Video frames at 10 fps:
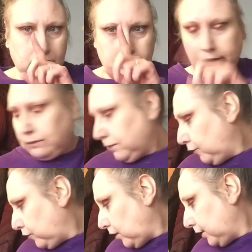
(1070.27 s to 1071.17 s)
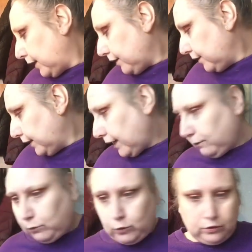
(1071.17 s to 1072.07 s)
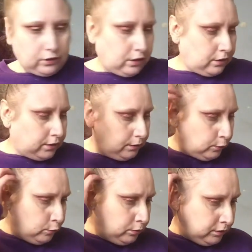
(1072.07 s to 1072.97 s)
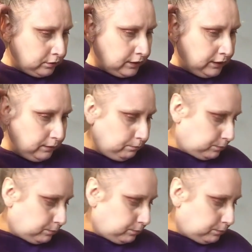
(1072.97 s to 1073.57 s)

let me find out the name, because I always keep